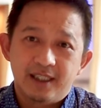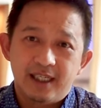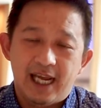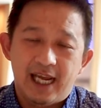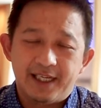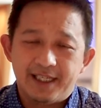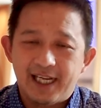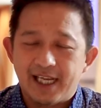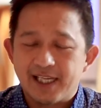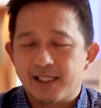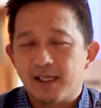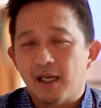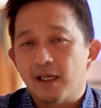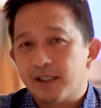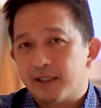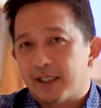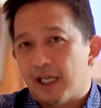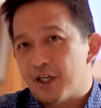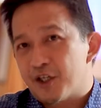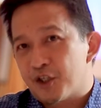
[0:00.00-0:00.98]
And that's
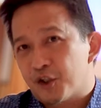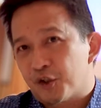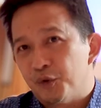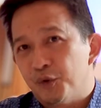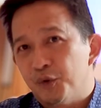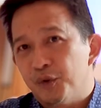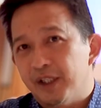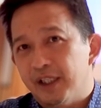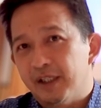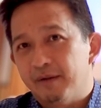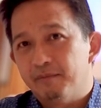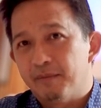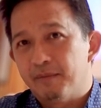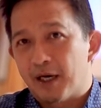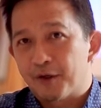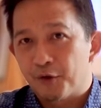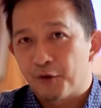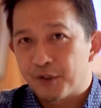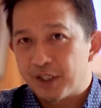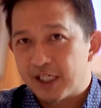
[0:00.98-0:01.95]
stage 2 in
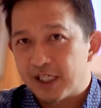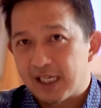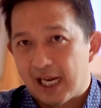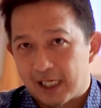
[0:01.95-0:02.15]
Baroudi's